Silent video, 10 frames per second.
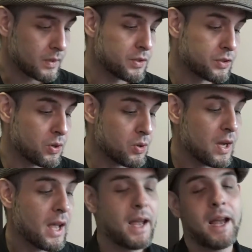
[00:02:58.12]
So,
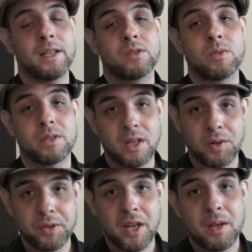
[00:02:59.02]
as a
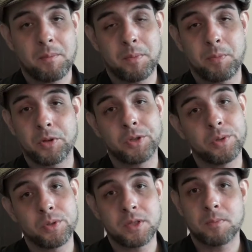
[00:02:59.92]
result, people
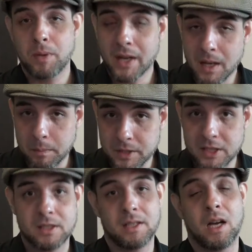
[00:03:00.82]
use
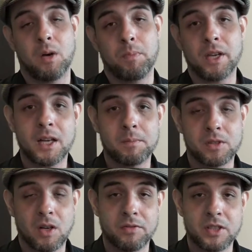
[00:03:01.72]
pickups. Now, pickups,
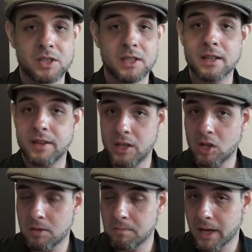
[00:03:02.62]
obviously, they're
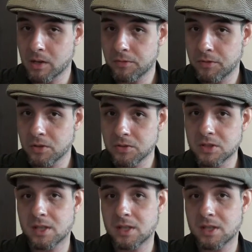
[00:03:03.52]
not microphones